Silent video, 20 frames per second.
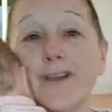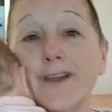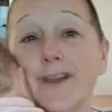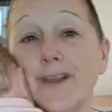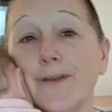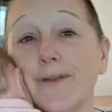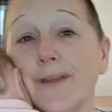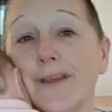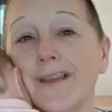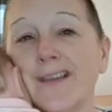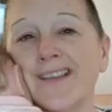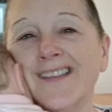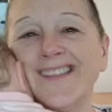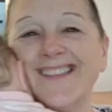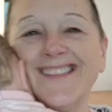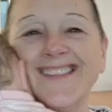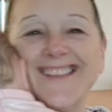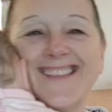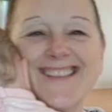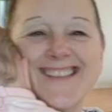I know
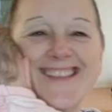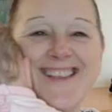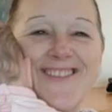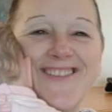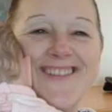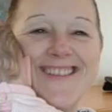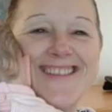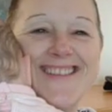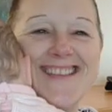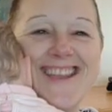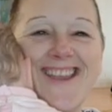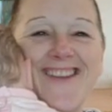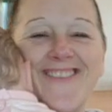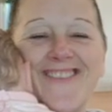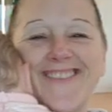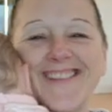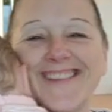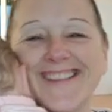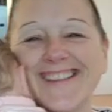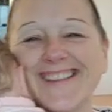that. So I
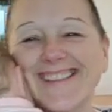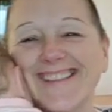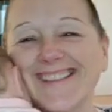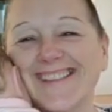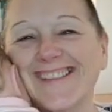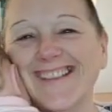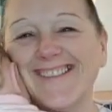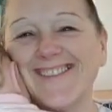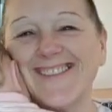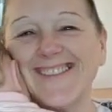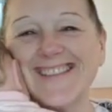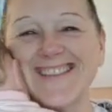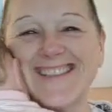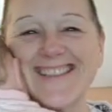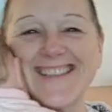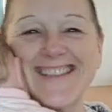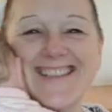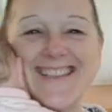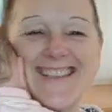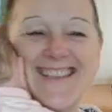dare
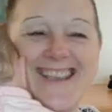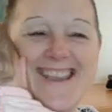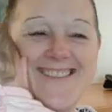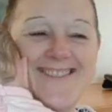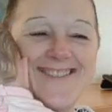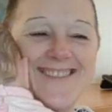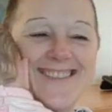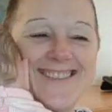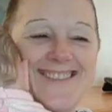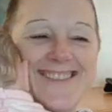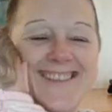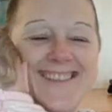sit down.